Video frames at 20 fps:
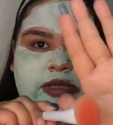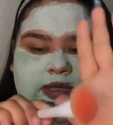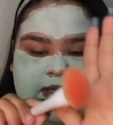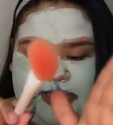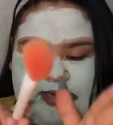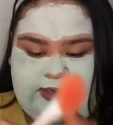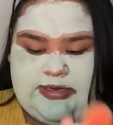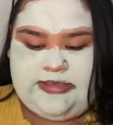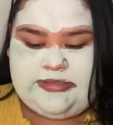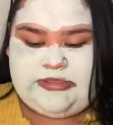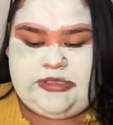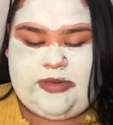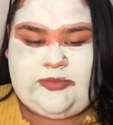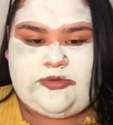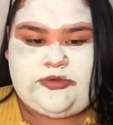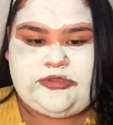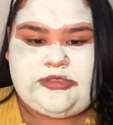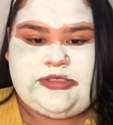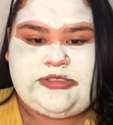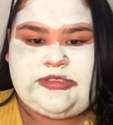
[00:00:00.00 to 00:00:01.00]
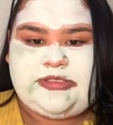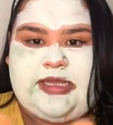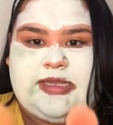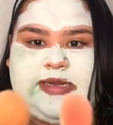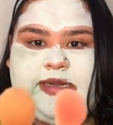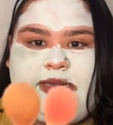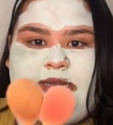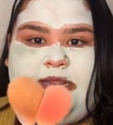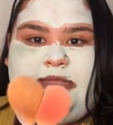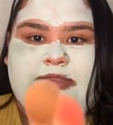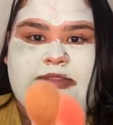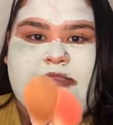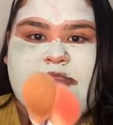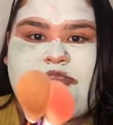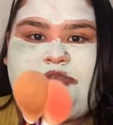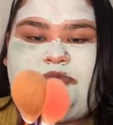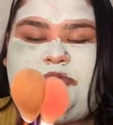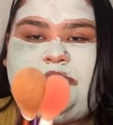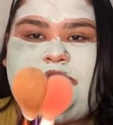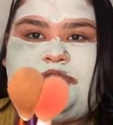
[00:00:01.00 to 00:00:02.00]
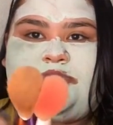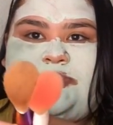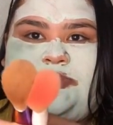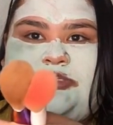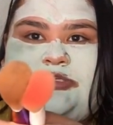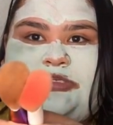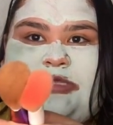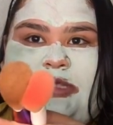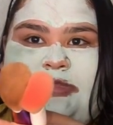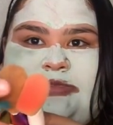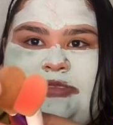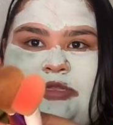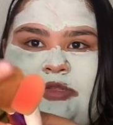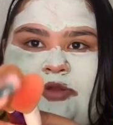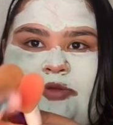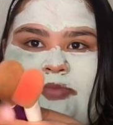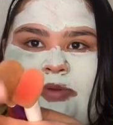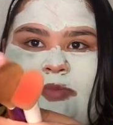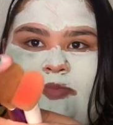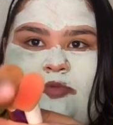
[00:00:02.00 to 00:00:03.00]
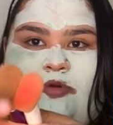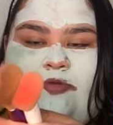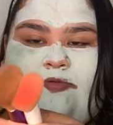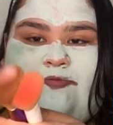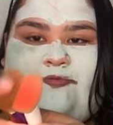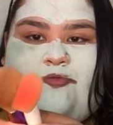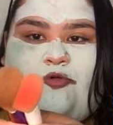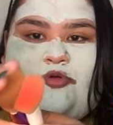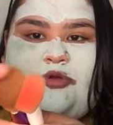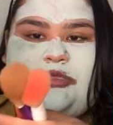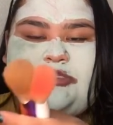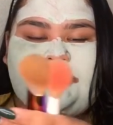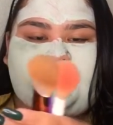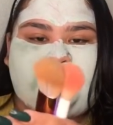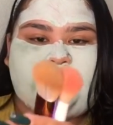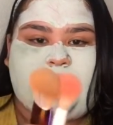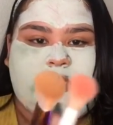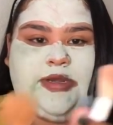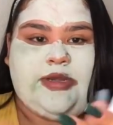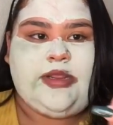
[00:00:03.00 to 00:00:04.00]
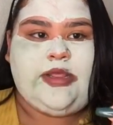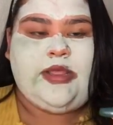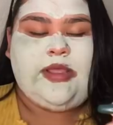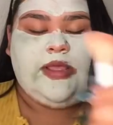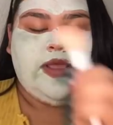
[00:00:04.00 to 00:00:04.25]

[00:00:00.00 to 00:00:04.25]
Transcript: It is almost exactly like this one. This one just has a little bit more fullness to it.